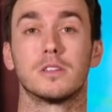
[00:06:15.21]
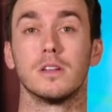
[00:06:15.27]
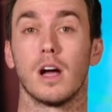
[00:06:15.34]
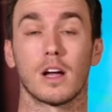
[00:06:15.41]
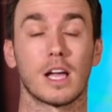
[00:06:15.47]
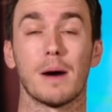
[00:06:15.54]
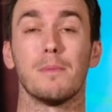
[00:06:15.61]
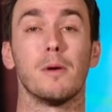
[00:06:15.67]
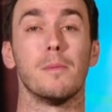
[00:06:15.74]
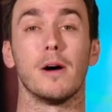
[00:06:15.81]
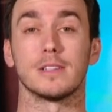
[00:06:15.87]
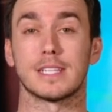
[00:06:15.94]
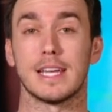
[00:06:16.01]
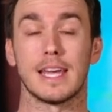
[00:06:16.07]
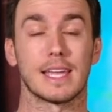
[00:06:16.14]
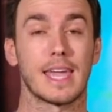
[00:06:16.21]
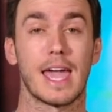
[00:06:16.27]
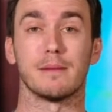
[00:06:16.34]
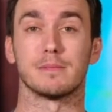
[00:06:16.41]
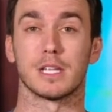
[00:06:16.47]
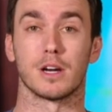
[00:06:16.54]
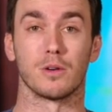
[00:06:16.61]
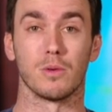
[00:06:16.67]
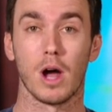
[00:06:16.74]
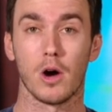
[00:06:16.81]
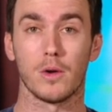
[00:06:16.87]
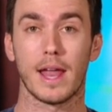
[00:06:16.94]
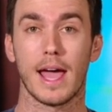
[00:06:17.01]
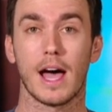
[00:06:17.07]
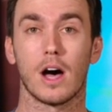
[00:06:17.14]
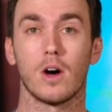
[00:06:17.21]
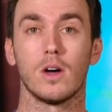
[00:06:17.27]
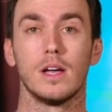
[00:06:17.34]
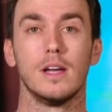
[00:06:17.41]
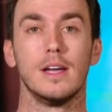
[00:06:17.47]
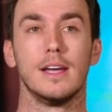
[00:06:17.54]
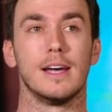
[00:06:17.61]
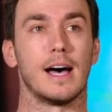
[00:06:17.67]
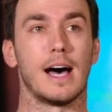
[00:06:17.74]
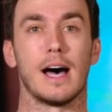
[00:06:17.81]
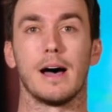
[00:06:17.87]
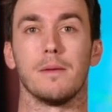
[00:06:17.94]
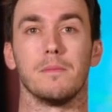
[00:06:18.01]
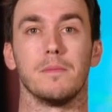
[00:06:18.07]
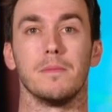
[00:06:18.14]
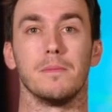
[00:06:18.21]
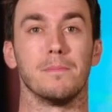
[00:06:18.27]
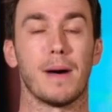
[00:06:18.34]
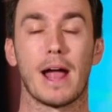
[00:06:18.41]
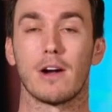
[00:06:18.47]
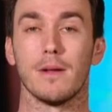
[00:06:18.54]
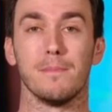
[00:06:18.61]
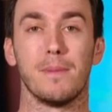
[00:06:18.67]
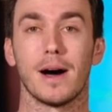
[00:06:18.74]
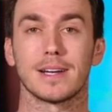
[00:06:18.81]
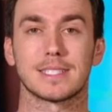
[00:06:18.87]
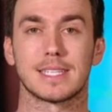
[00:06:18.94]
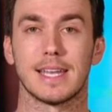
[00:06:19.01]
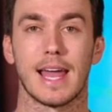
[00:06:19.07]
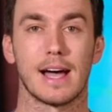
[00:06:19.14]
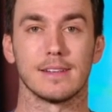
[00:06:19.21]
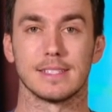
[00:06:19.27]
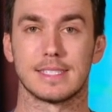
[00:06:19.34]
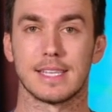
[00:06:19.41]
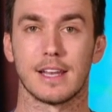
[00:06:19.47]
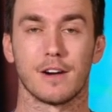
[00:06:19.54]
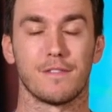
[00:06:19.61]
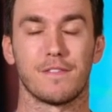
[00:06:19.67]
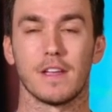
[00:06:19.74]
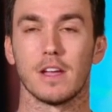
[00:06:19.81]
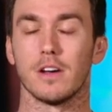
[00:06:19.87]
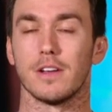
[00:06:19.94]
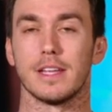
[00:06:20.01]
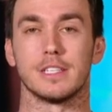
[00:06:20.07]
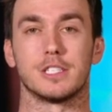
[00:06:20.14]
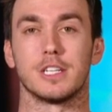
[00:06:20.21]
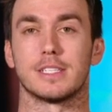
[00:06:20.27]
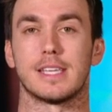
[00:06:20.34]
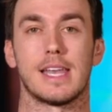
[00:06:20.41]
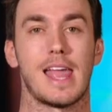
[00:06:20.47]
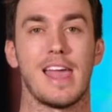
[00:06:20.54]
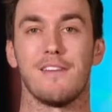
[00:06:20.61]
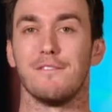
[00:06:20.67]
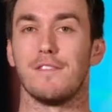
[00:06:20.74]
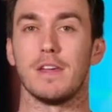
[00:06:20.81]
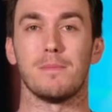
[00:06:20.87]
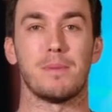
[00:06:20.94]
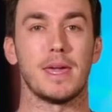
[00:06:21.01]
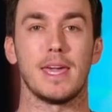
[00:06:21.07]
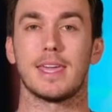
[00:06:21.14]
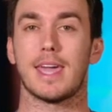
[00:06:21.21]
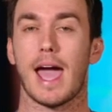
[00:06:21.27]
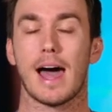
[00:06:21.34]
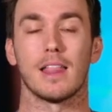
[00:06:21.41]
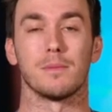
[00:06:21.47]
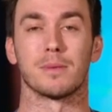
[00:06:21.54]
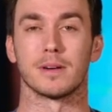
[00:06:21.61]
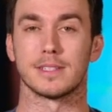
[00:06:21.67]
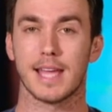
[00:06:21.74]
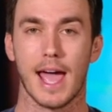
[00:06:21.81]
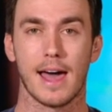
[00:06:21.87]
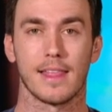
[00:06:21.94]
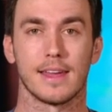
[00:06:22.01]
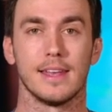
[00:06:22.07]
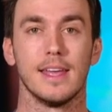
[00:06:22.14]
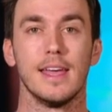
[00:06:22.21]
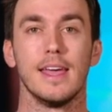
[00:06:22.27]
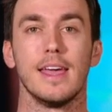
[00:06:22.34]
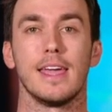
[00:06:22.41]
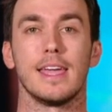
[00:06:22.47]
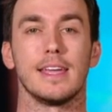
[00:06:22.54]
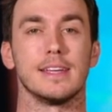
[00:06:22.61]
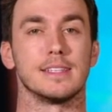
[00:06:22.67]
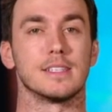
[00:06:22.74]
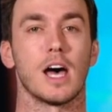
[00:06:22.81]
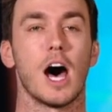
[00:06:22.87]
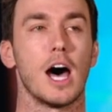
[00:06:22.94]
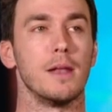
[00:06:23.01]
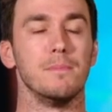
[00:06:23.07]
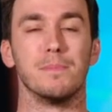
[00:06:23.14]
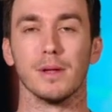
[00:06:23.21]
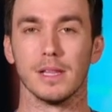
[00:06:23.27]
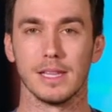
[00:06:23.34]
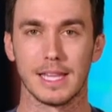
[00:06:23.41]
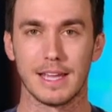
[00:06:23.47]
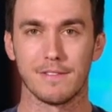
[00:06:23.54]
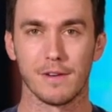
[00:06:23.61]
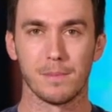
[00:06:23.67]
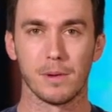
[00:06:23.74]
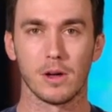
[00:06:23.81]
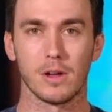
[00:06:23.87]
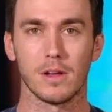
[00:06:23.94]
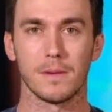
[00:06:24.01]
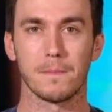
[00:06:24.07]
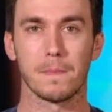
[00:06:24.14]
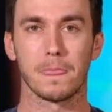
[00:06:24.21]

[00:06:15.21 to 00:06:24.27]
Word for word: a couple multi hit games in a row now. Um, Byron Buxton out in center field is just an MVP caliber talent. He is unbelievable.